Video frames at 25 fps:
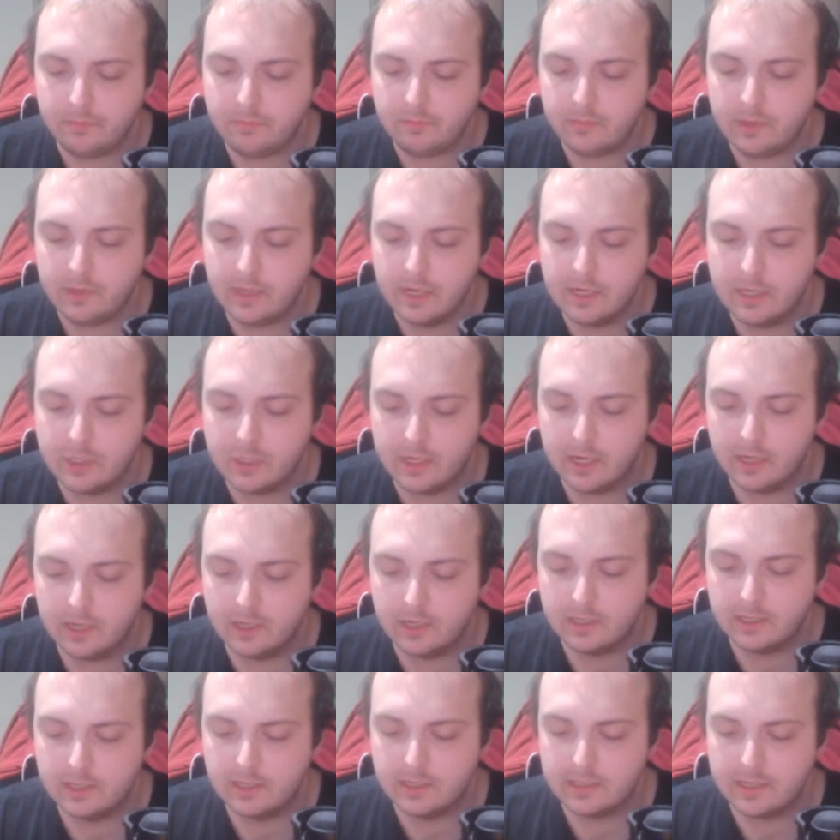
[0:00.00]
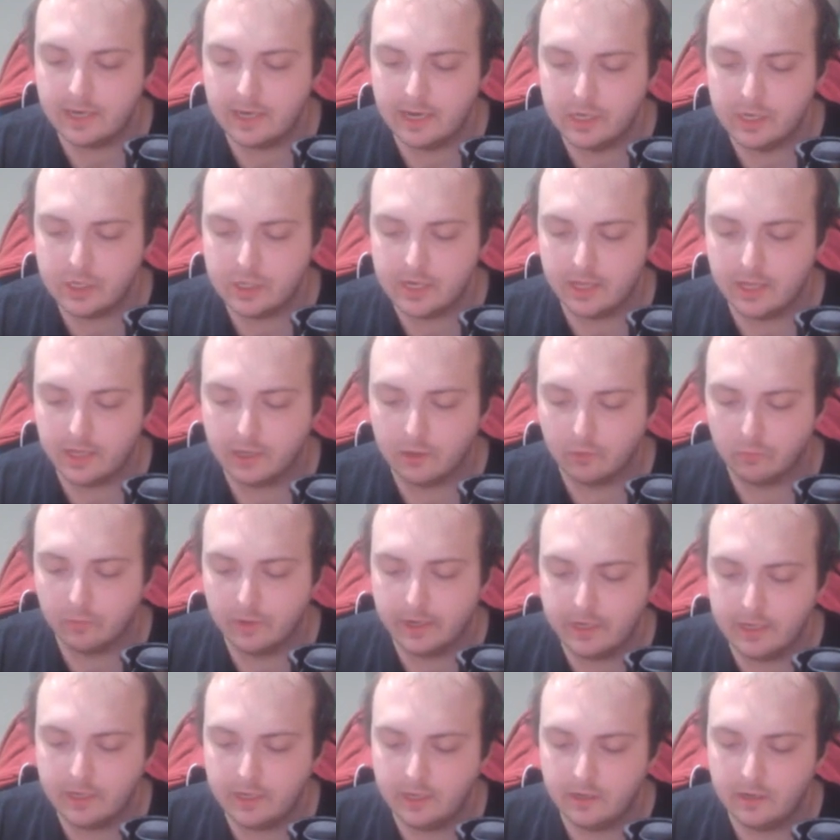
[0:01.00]
Angelica's Angelic
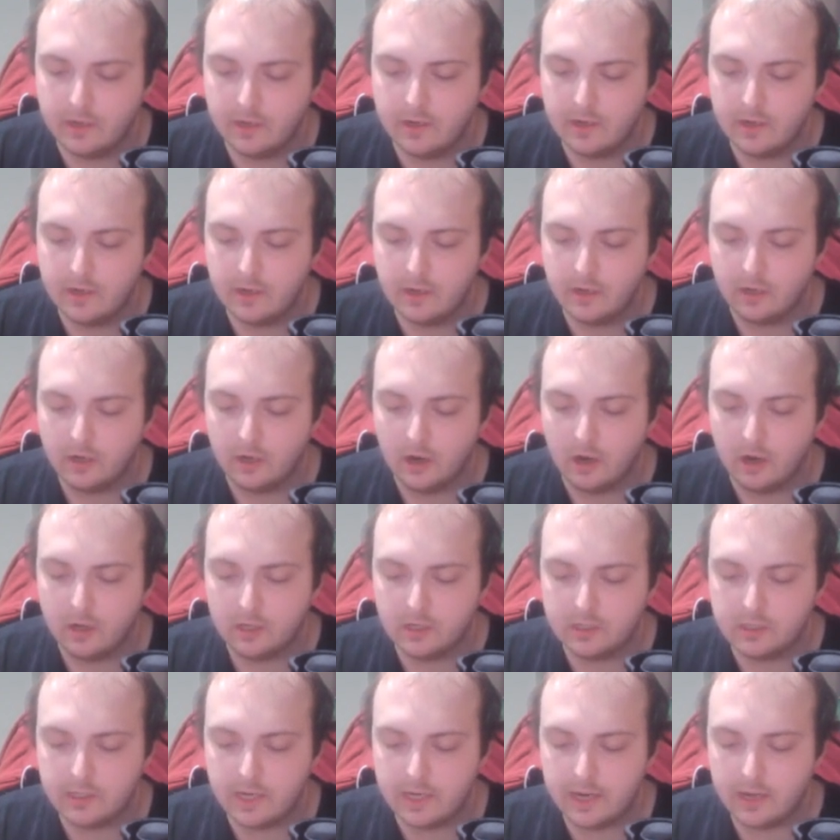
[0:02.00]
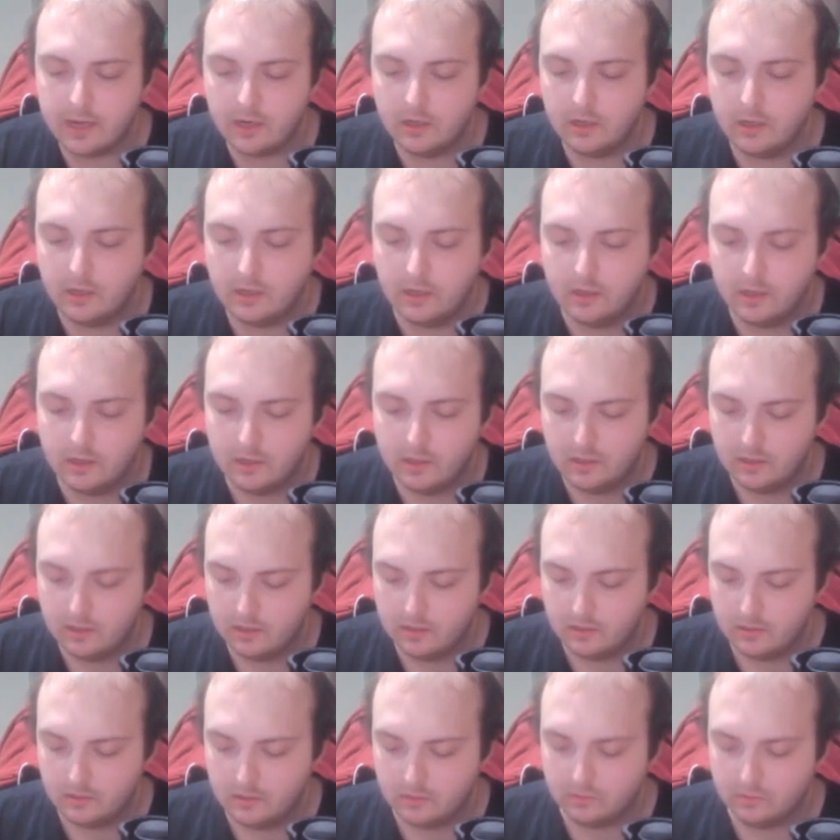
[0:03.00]
Ring, Card Scanner,
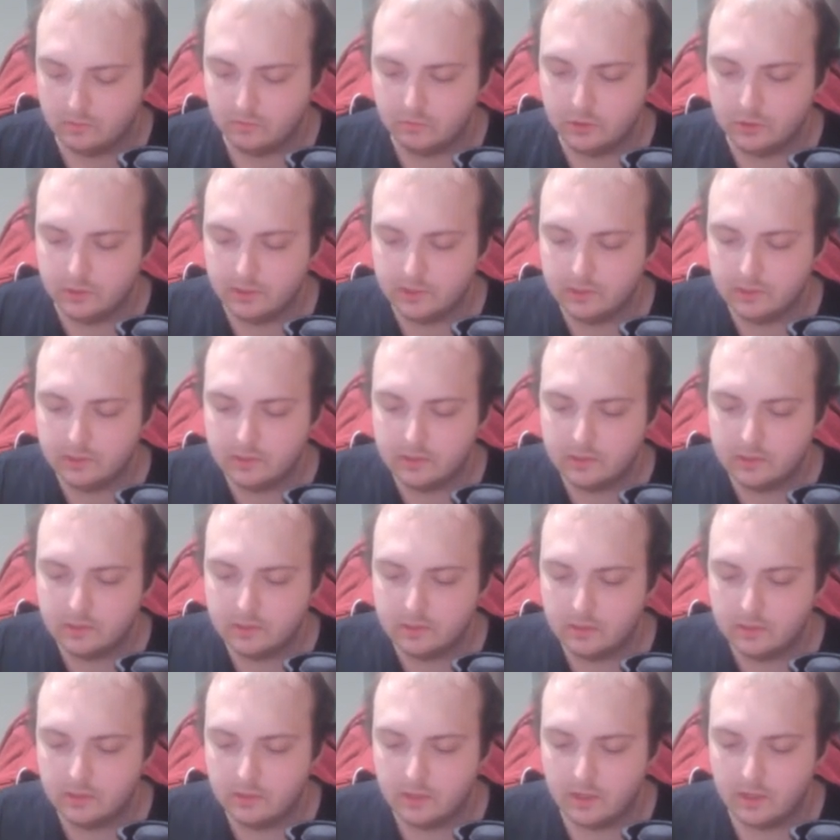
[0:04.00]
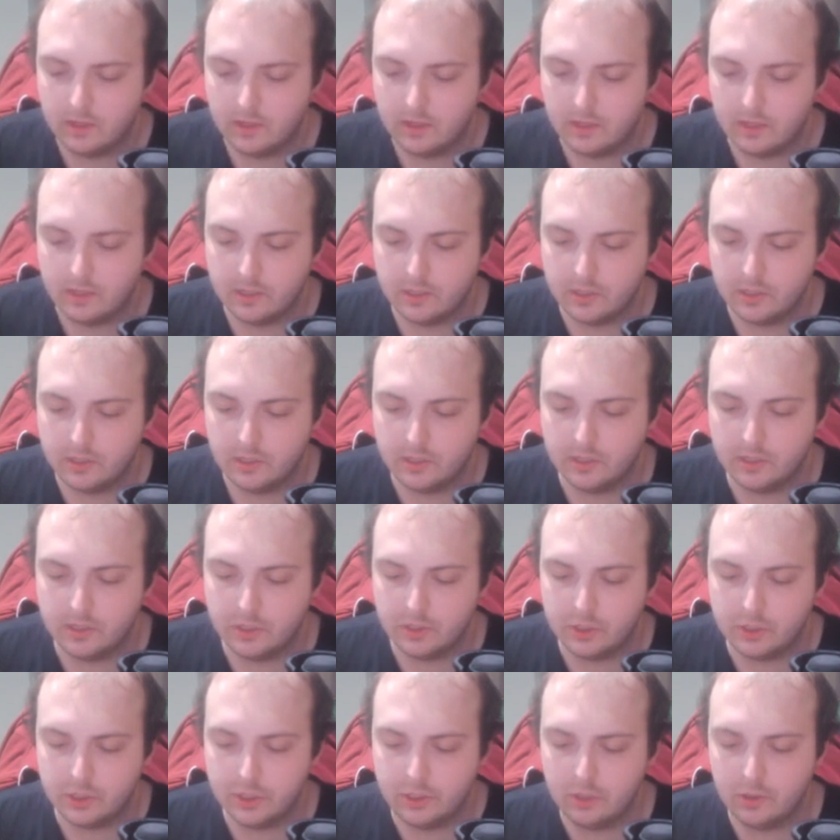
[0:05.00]
oh Jesus,
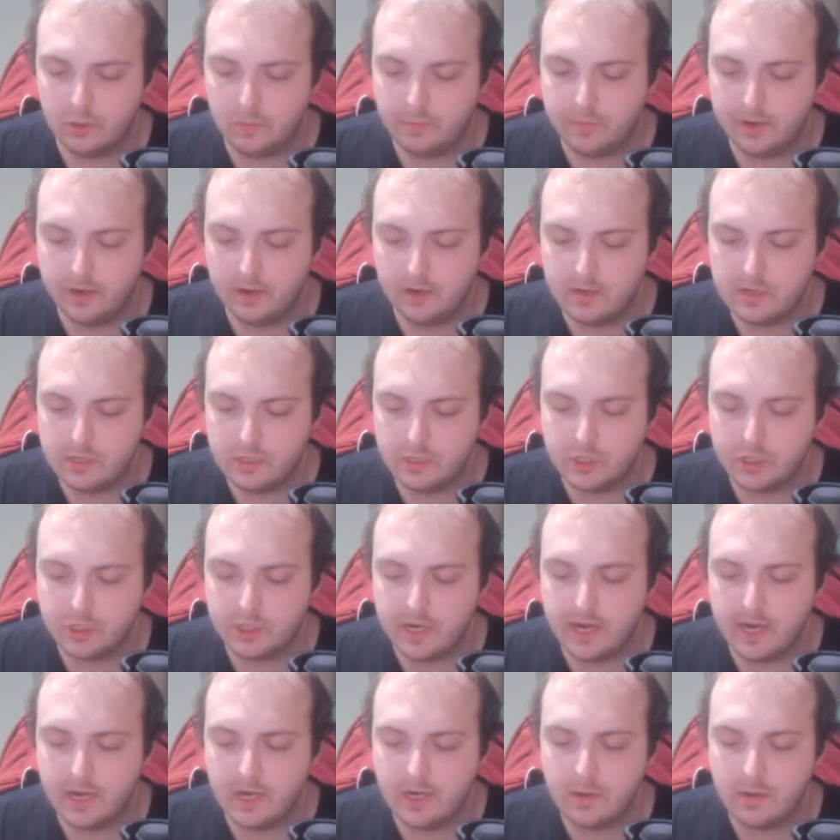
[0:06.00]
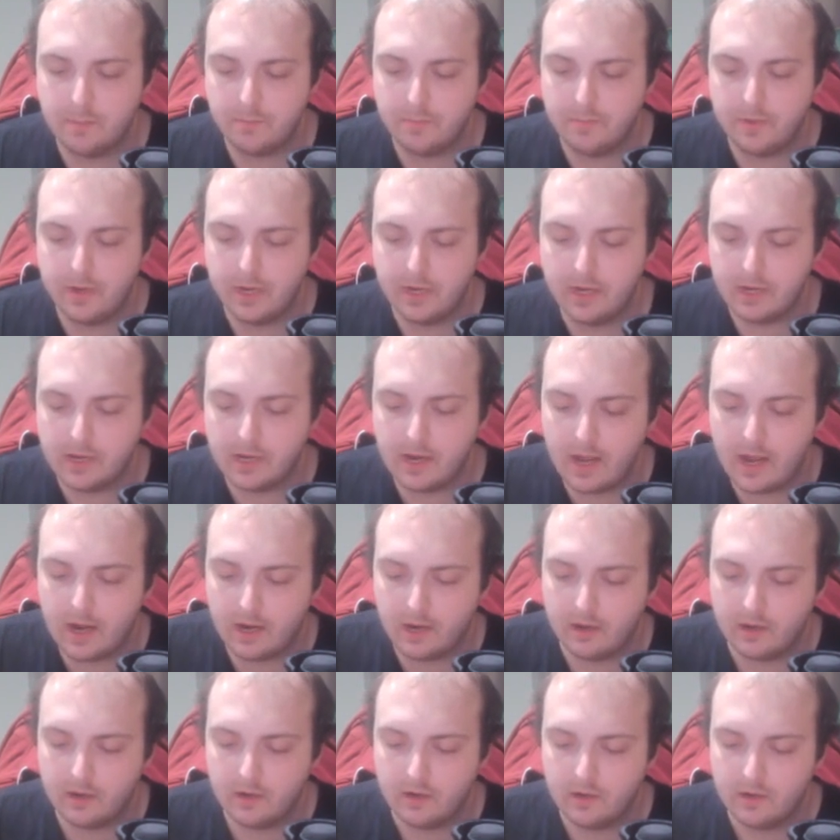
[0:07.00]
Shino Baron, Shade
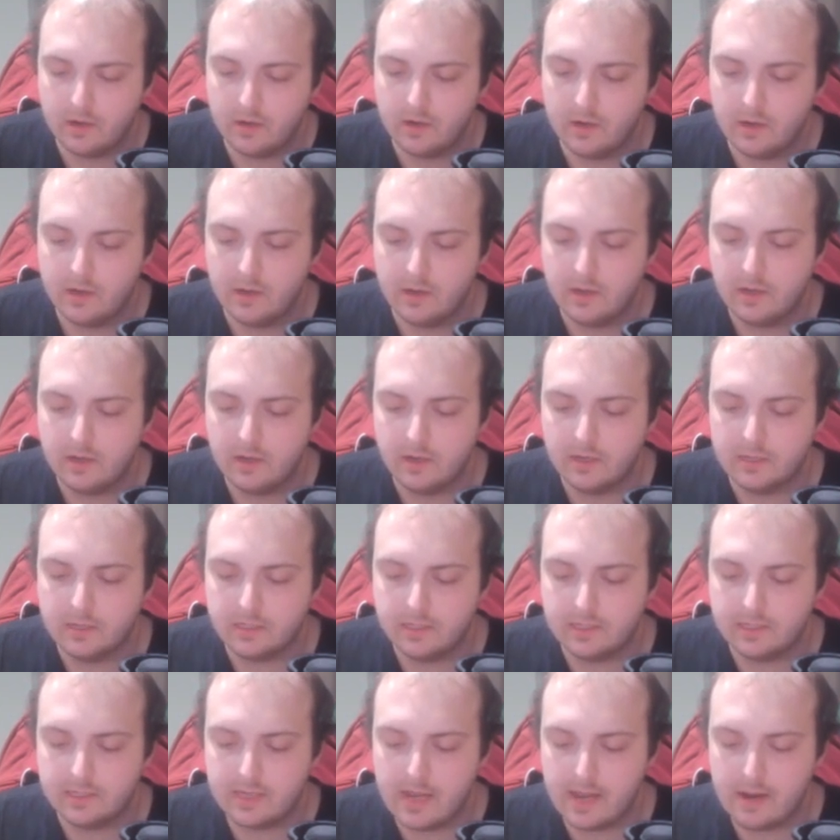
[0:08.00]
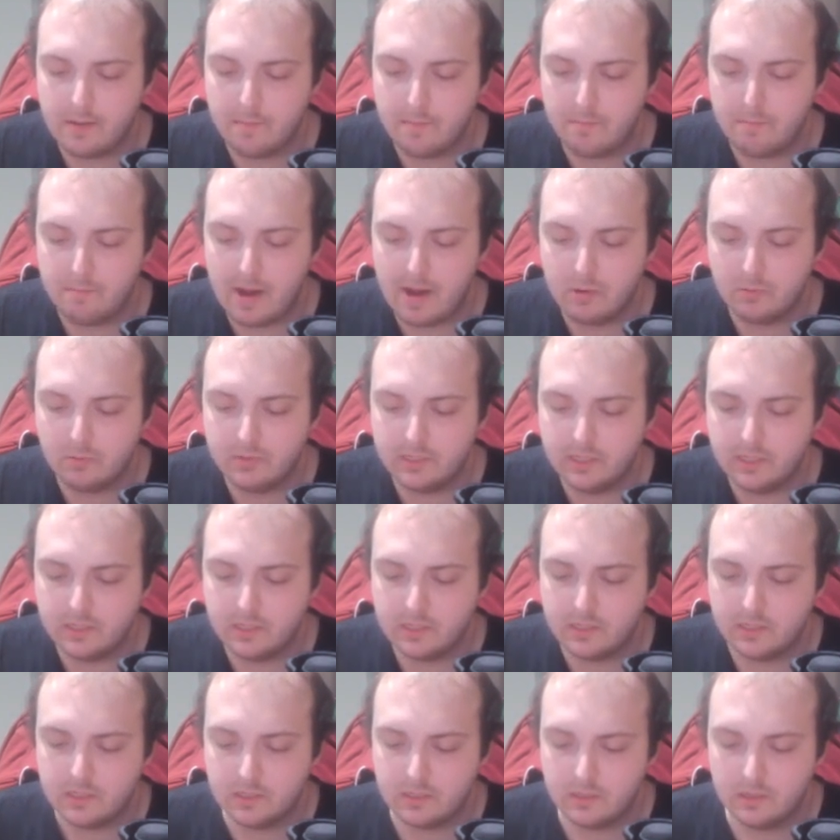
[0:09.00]
Peacock, Aset
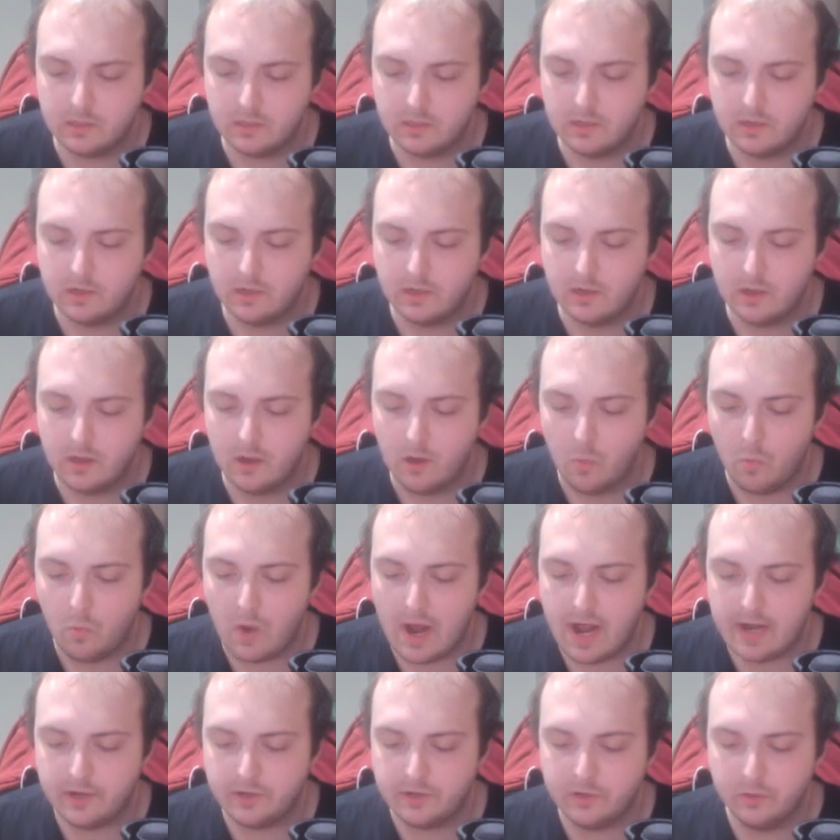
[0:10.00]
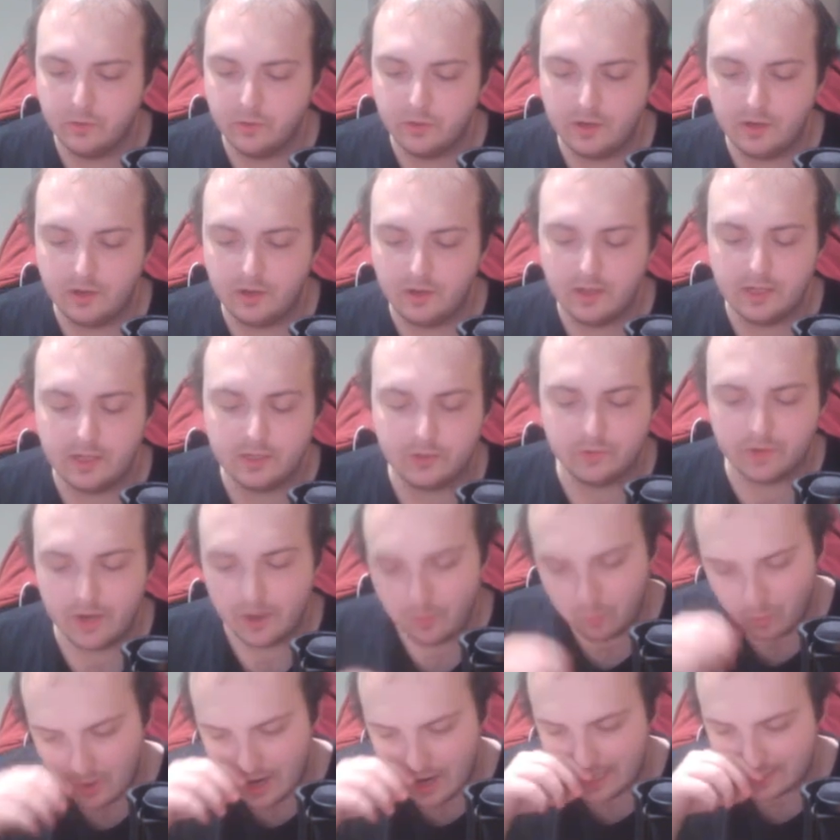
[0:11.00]
Mountus, Watt Tuna, oh that's
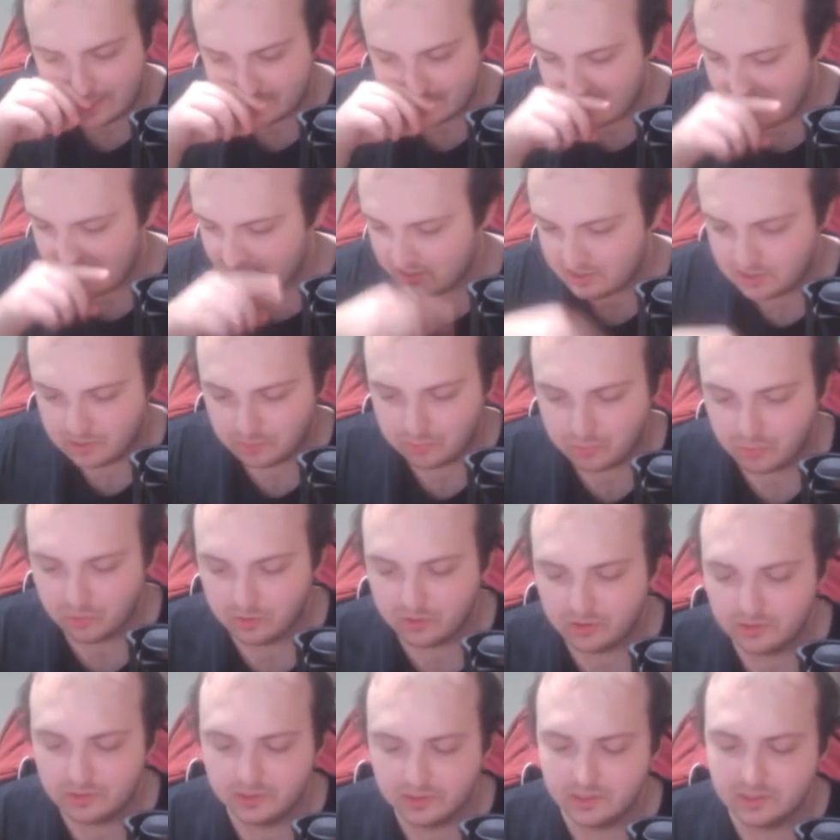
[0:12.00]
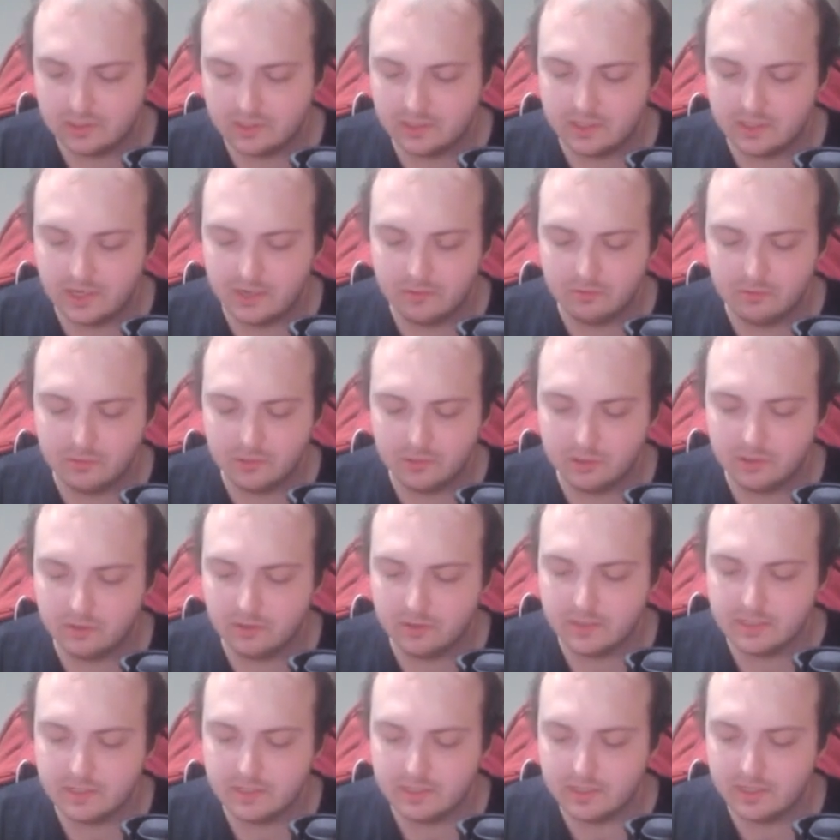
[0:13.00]
right, Watt's got support in this set, which is
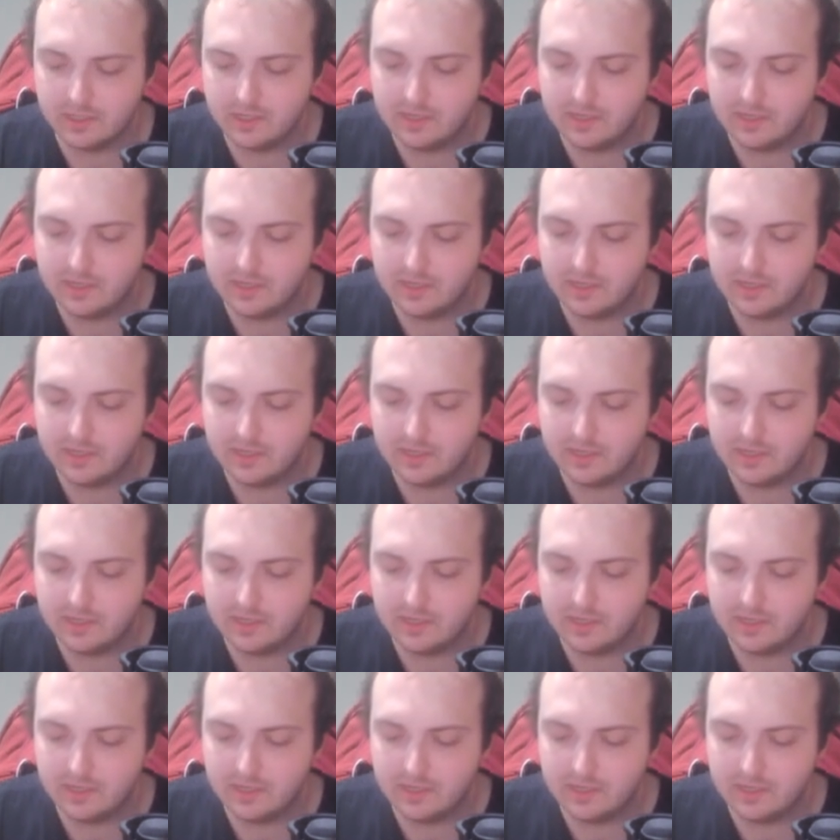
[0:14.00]
crazy.